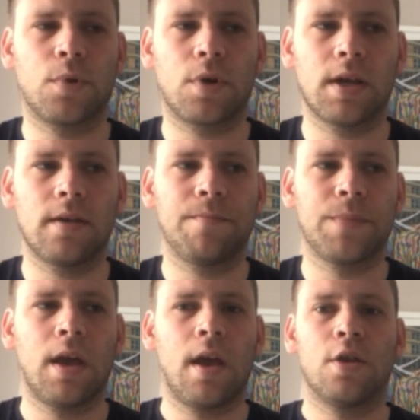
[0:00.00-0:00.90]
Okay,
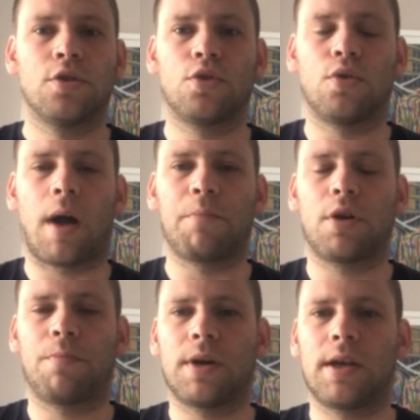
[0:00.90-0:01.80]
so I'm
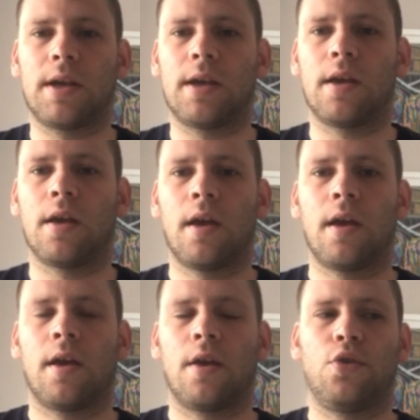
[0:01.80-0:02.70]
going to play
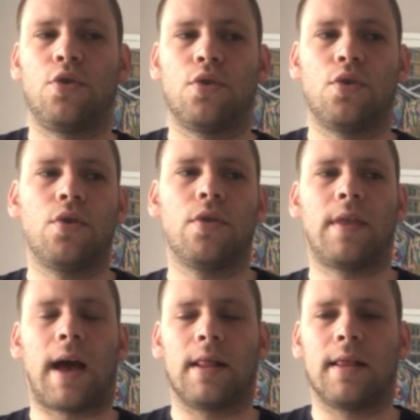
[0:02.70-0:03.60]
you
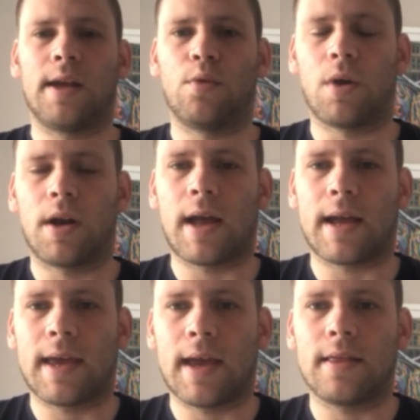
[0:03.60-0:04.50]
that line 1
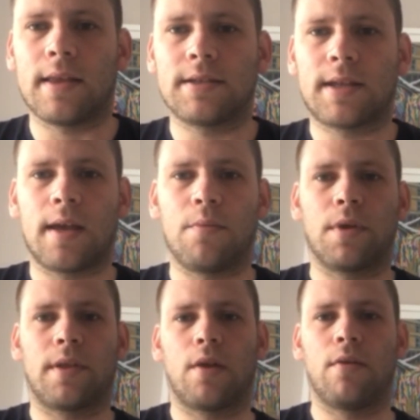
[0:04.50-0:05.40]
again, this time
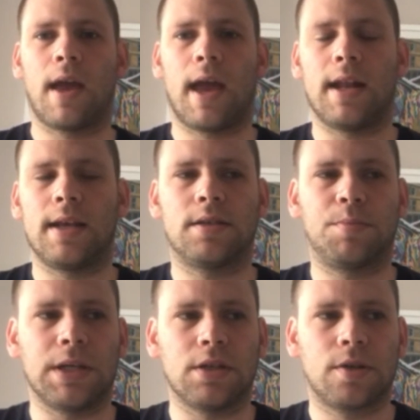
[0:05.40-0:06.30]
without any
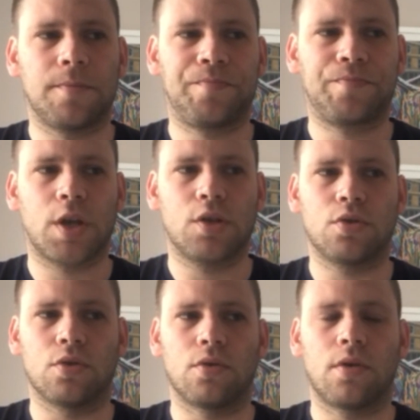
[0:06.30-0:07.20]
speech.
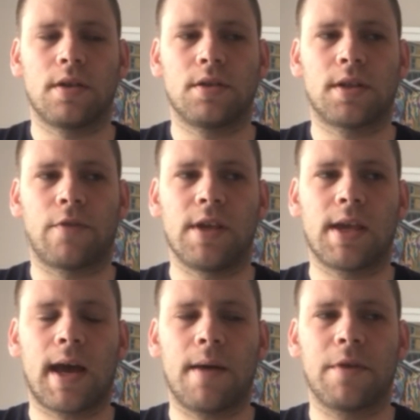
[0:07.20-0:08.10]
So just a
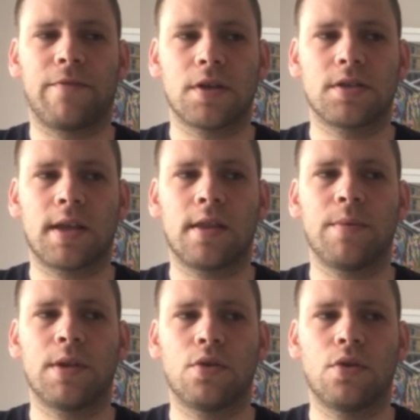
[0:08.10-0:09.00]
recap, the first thing that
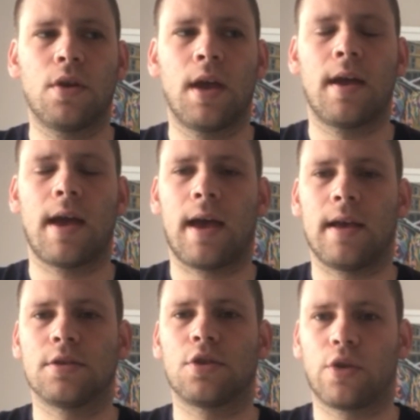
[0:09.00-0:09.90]
we do
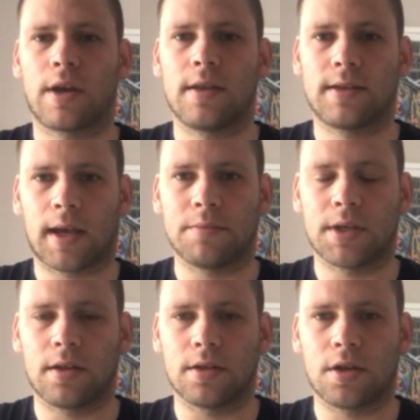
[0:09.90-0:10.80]
is look at the time
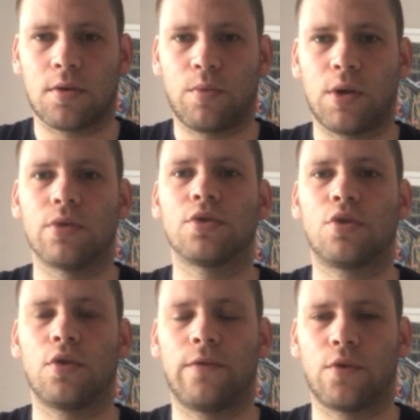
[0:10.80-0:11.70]
signature. We know it's
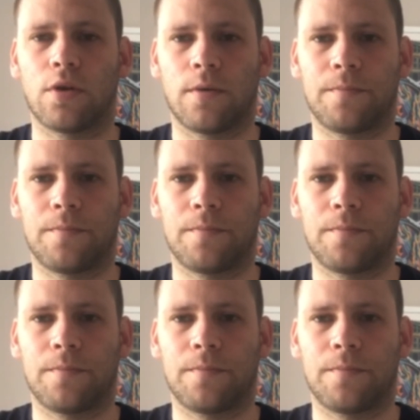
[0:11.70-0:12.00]
2-4.